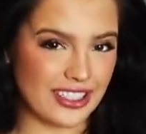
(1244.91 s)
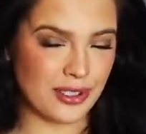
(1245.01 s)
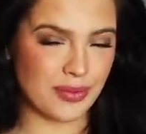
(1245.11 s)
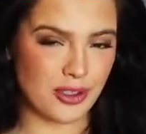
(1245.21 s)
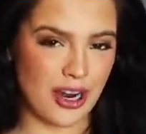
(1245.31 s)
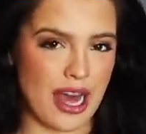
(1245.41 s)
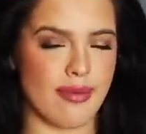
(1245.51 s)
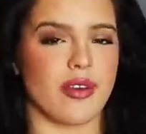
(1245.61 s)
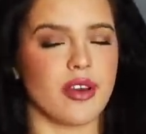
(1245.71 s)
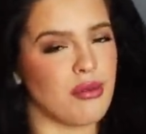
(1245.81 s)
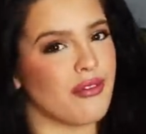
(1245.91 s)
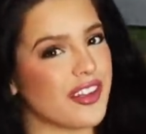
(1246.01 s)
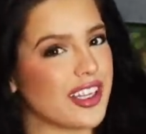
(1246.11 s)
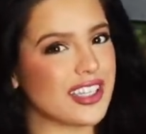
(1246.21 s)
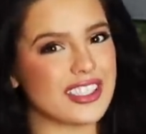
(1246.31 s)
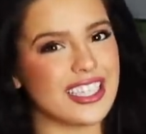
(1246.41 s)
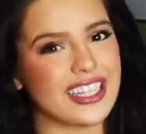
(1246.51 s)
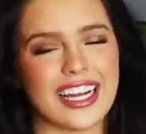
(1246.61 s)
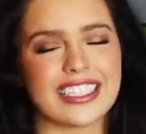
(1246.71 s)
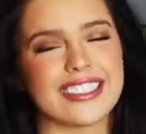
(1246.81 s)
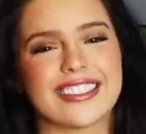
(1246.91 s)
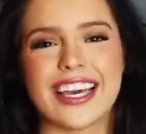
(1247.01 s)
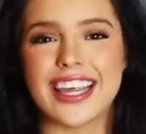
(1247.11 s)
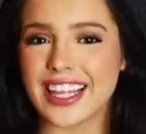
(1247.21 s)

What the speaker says: subscribe, and comment videos that you'd like to see.